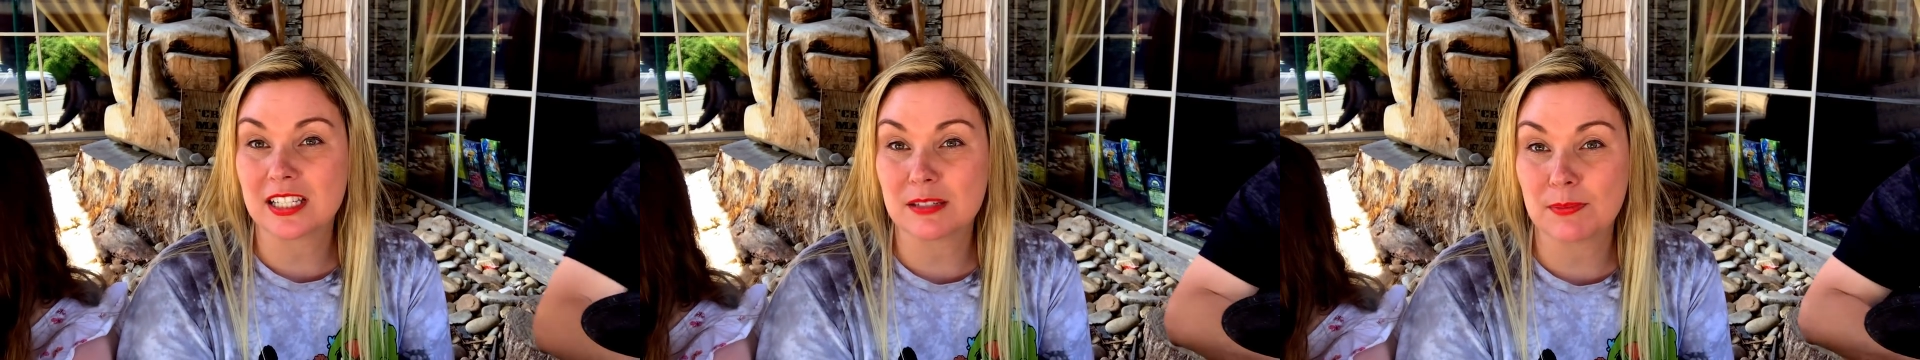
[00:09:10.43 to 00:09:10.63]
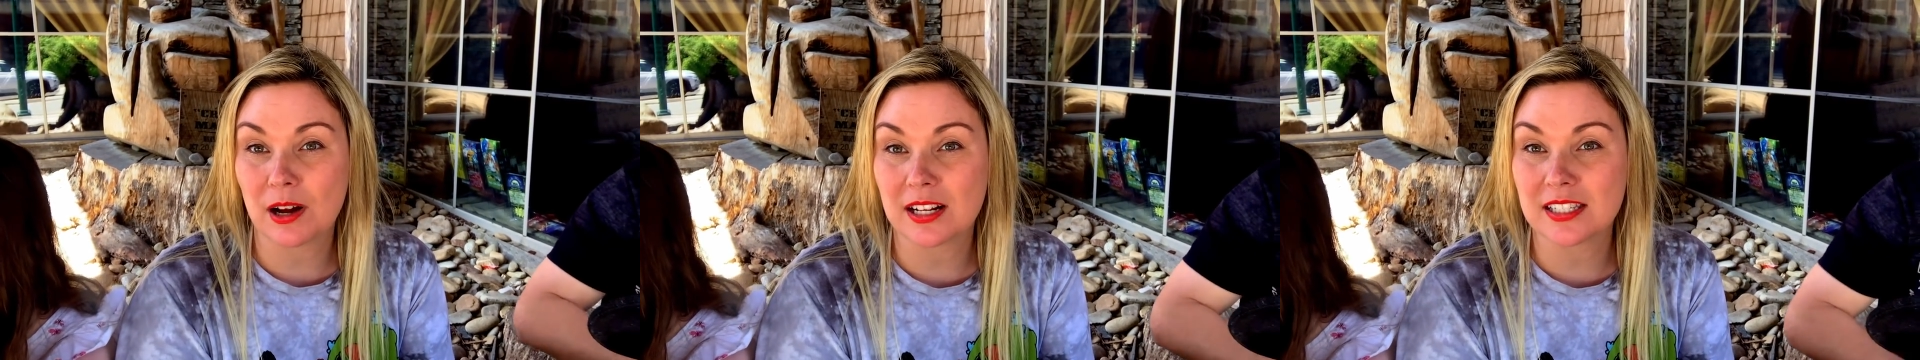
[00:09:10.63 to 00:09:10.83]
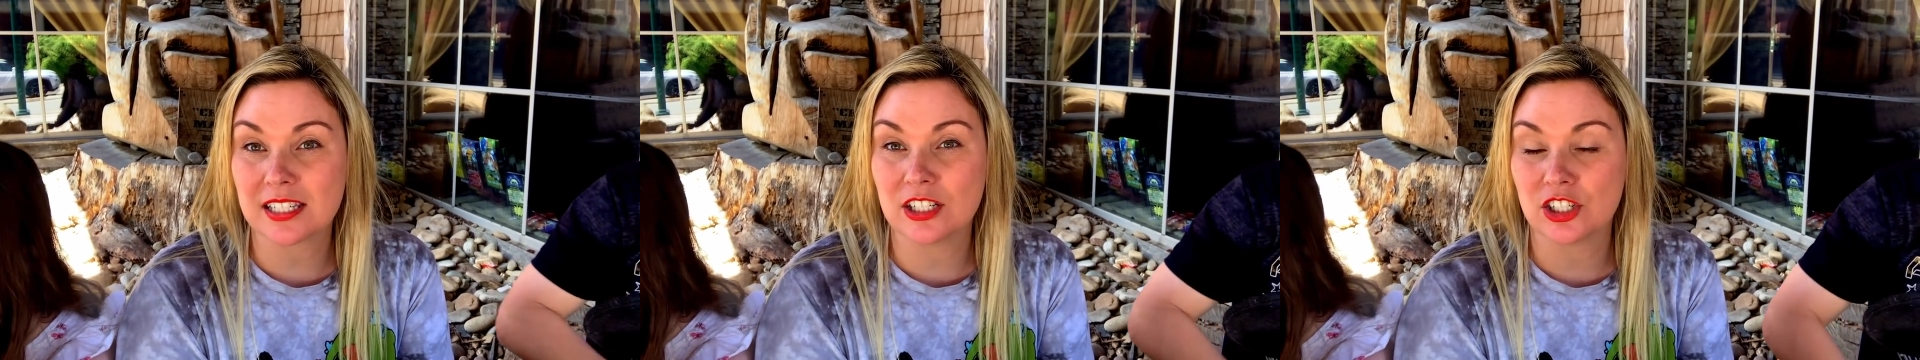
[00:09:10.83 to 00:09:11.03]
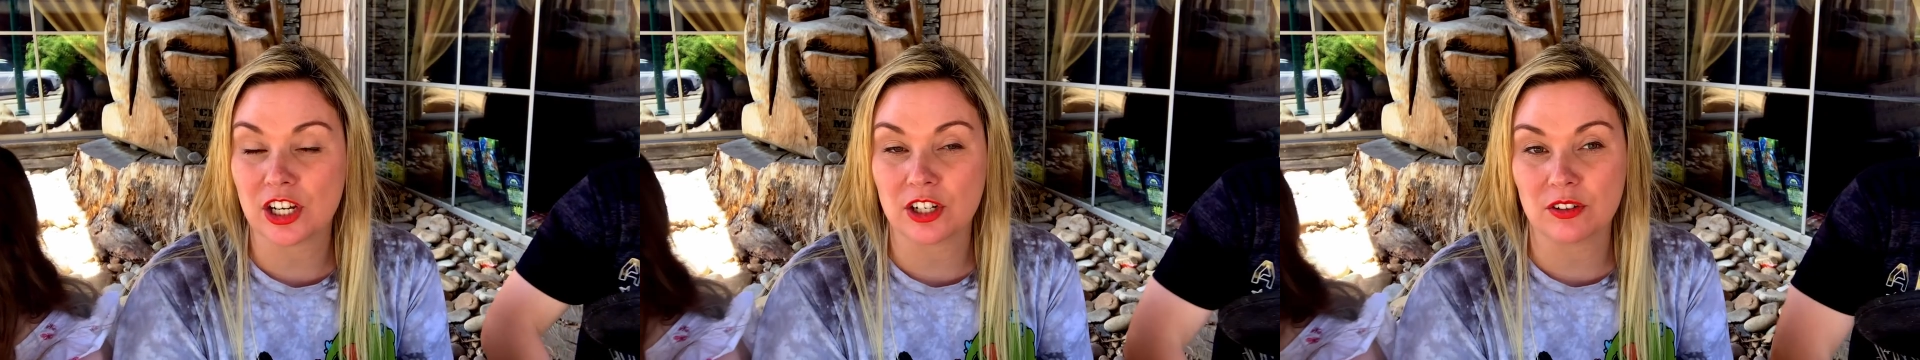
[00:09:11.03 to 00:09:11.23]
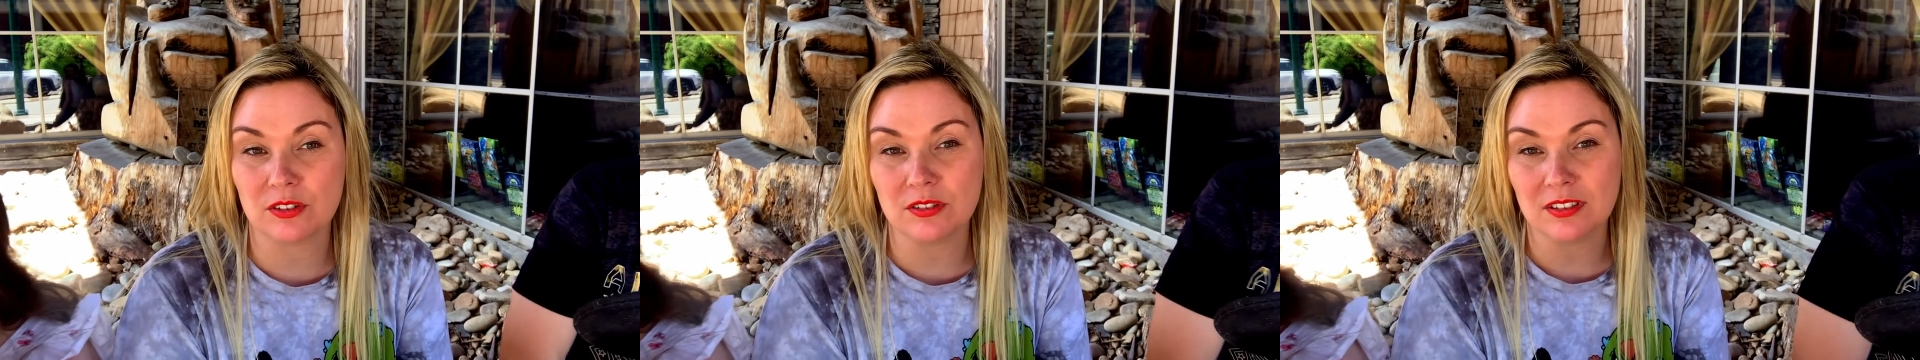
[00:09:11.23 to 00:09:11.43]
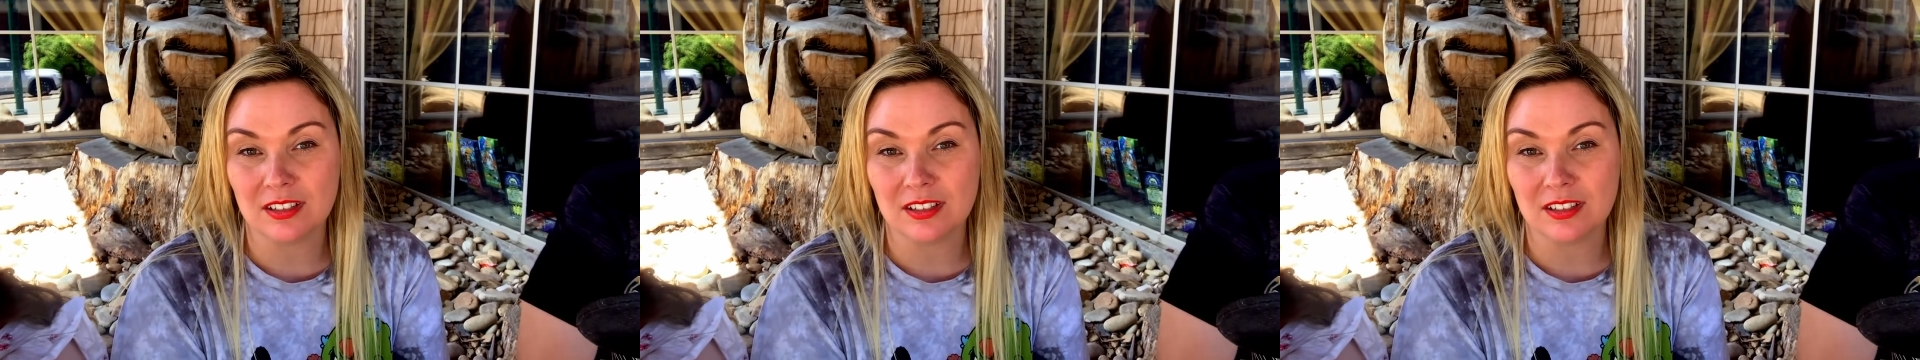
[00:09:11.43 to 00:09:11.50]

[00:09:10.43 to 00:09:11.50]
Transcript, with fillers: spots in general.